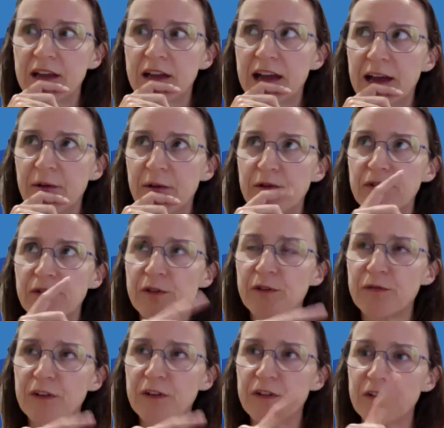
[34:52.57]
How has
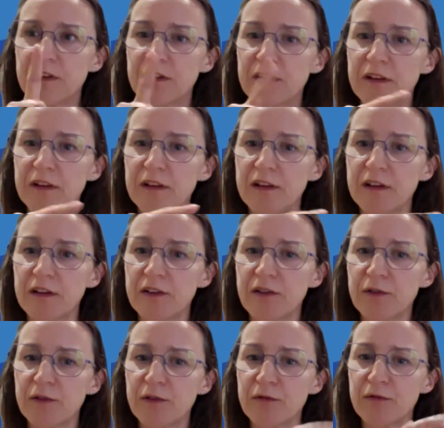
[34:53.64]
your vision
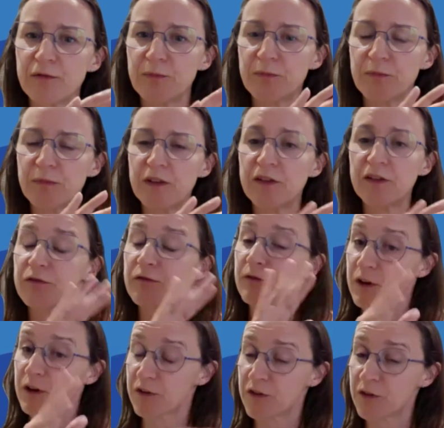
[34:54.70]
has it
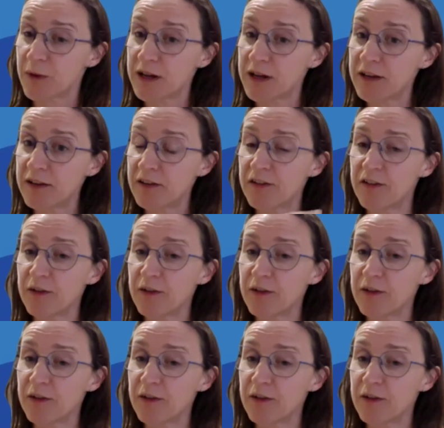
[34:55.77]
fluctuated?